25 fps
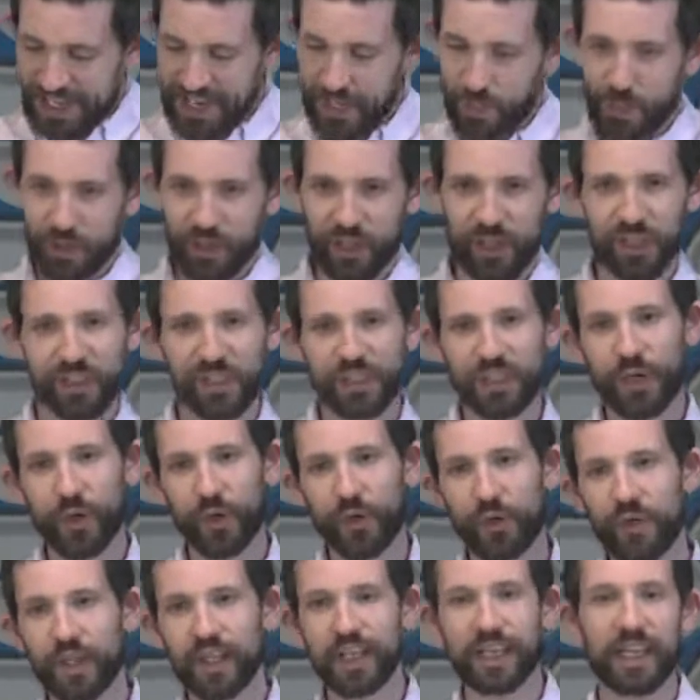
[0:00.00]
And I want you to
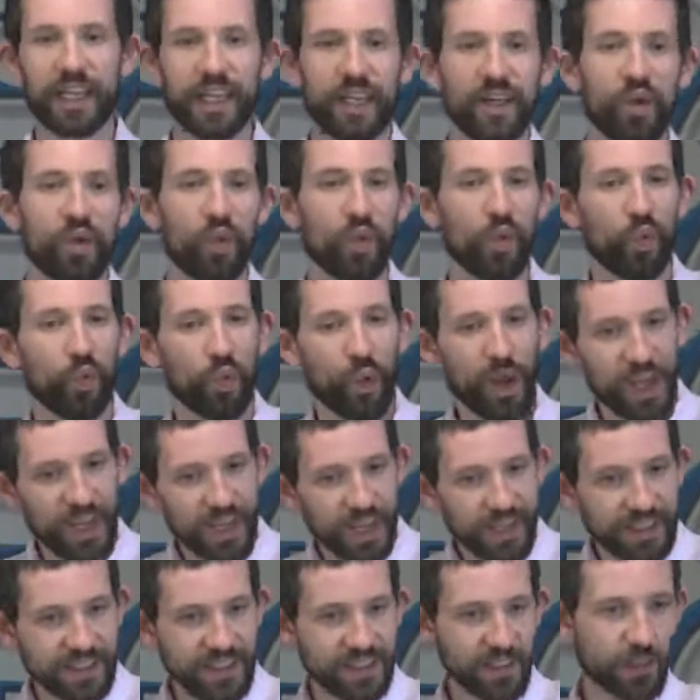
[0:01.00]
start thinking,
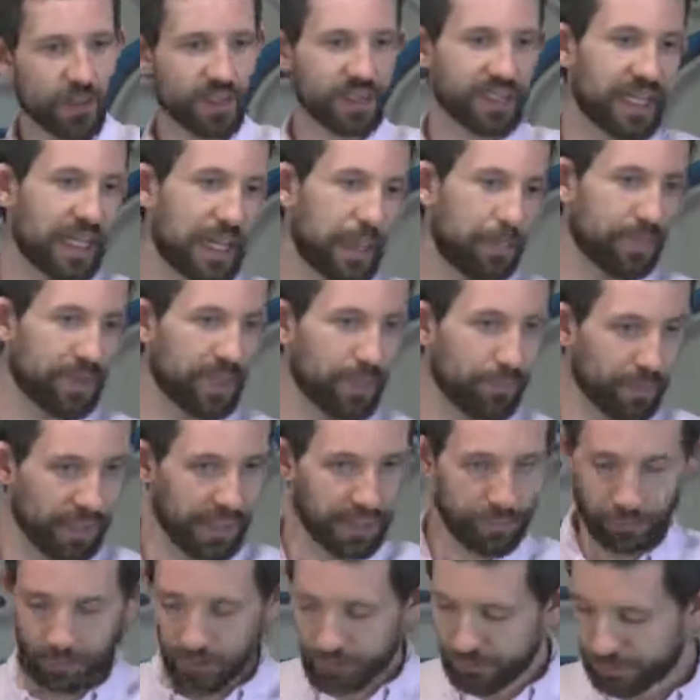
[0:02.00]
when is there a time in the
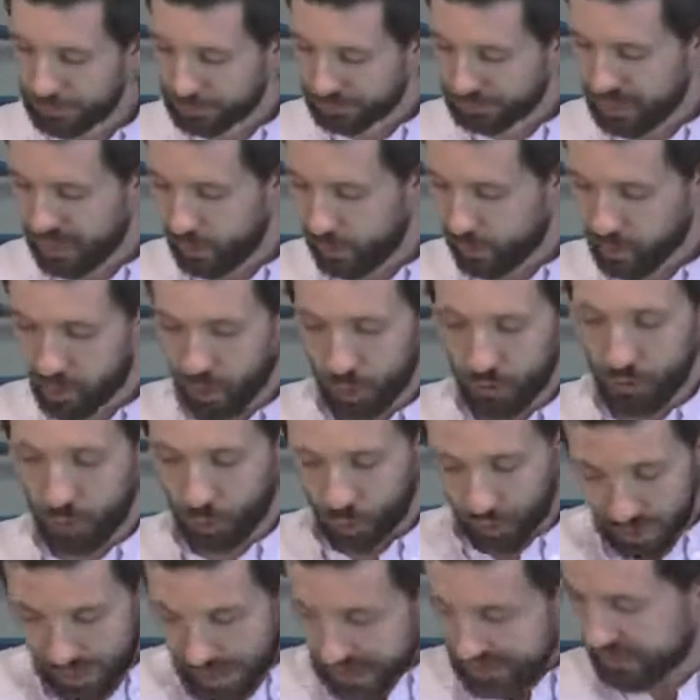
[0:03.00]
Bible, and we'll go
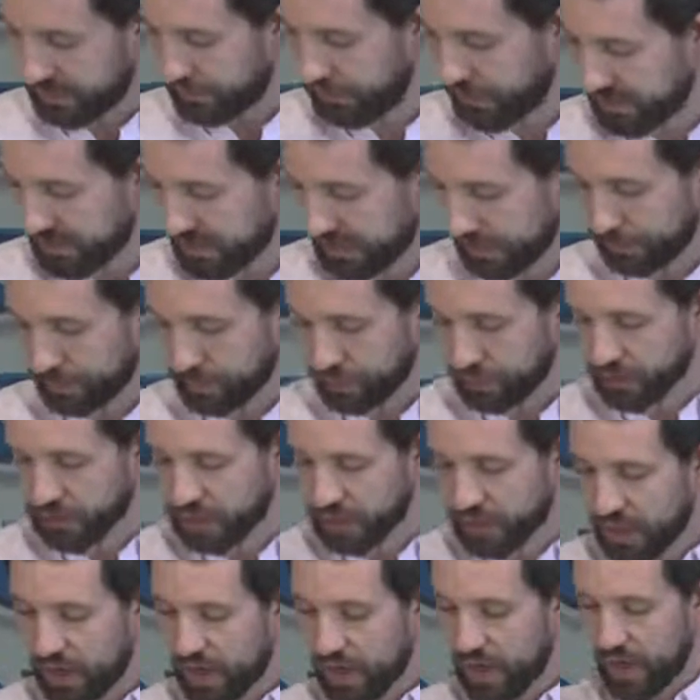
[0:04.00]
through lots of
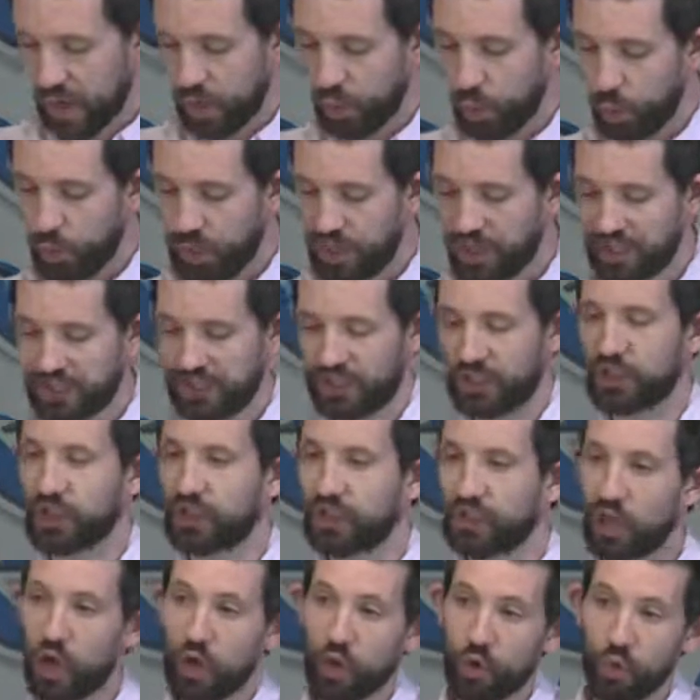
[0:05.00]
examples, when a
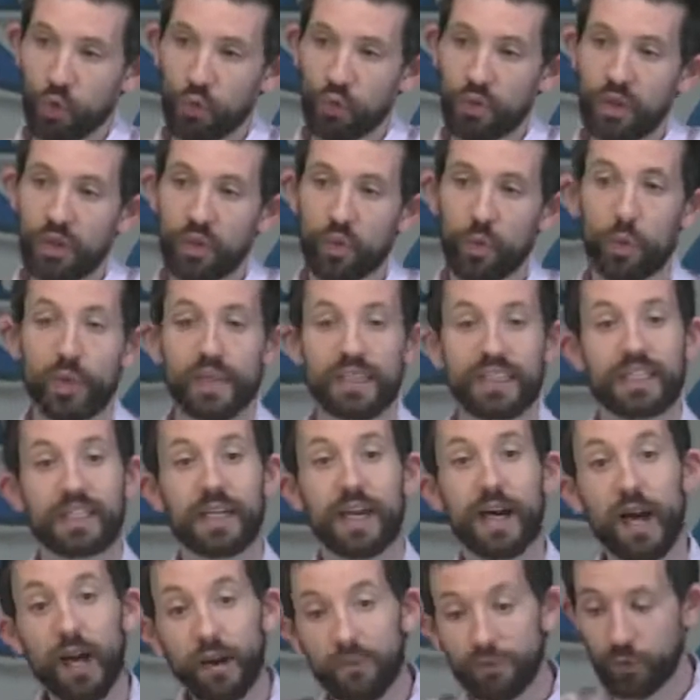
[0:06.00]
stone was
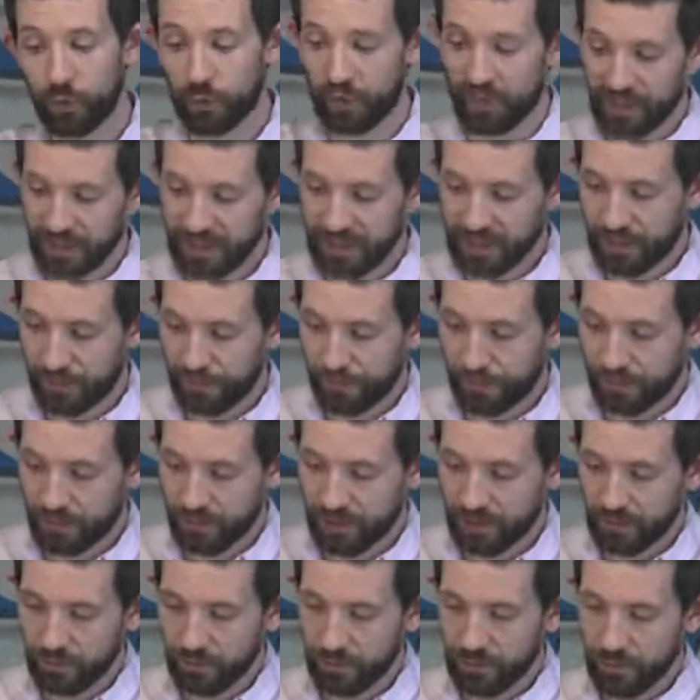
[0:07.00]
covering
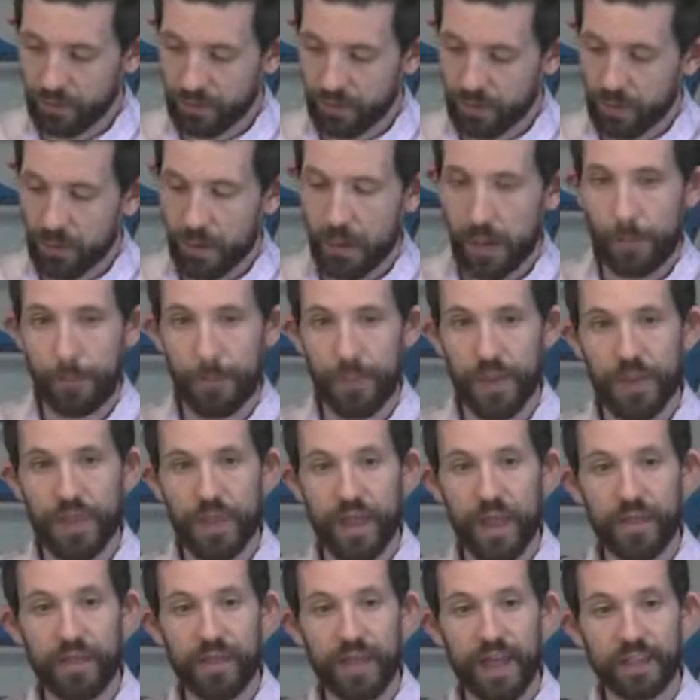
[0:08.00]
something,
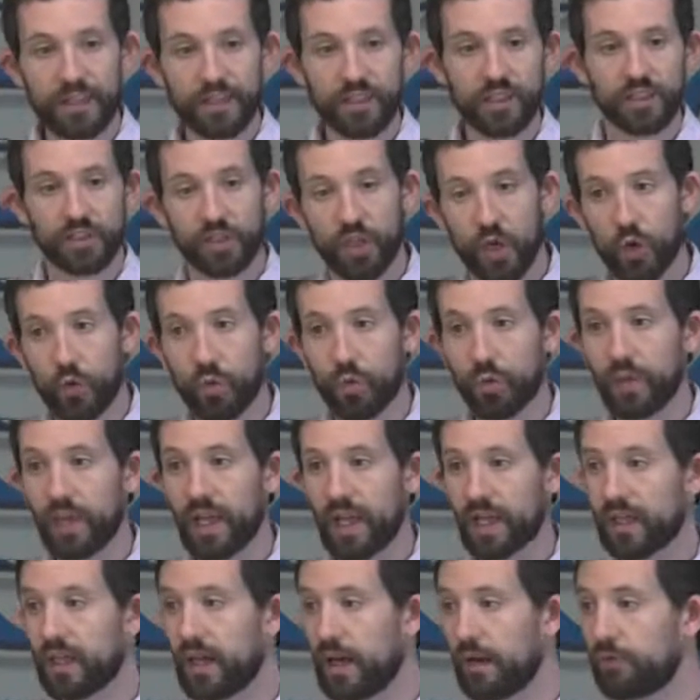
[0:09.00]
but then that stone,
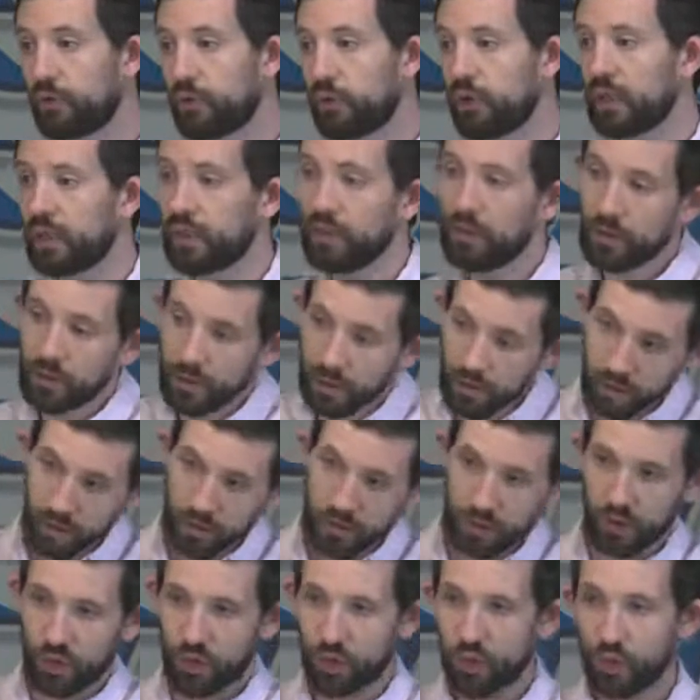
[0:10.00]
that covering,
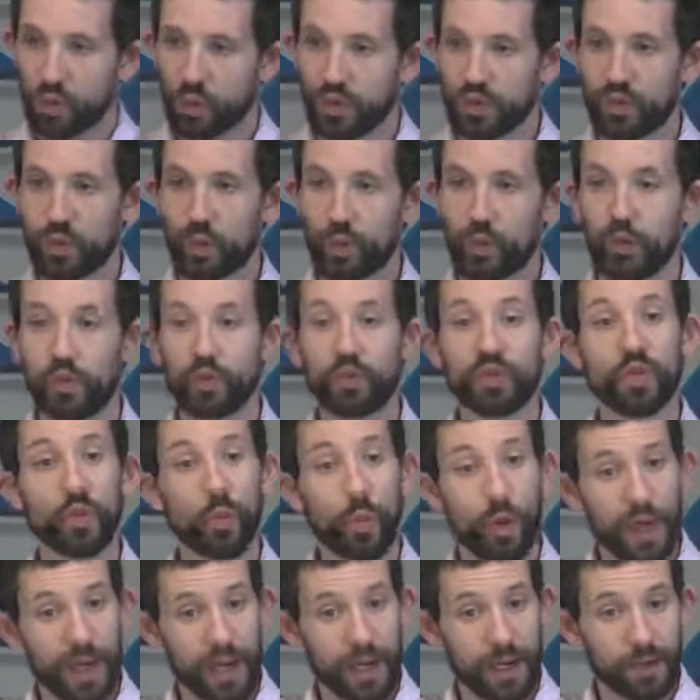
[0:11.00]
was rolled
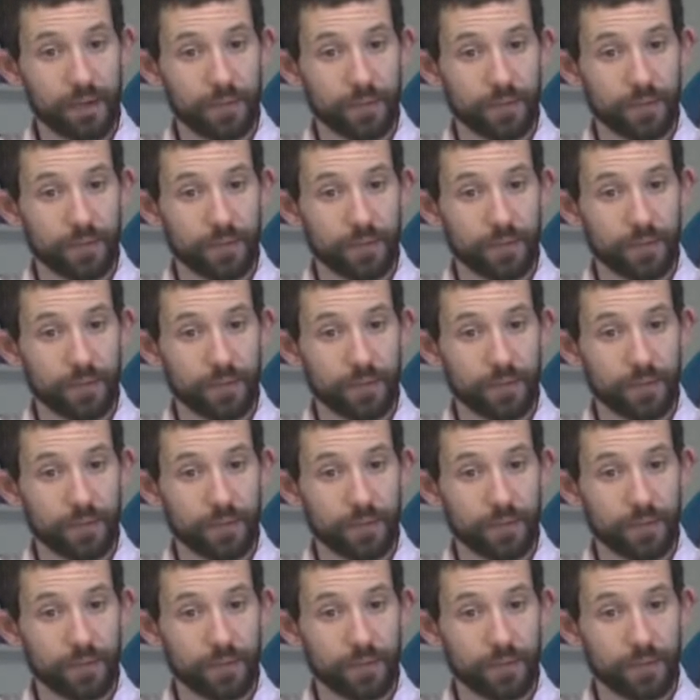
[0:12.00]
away?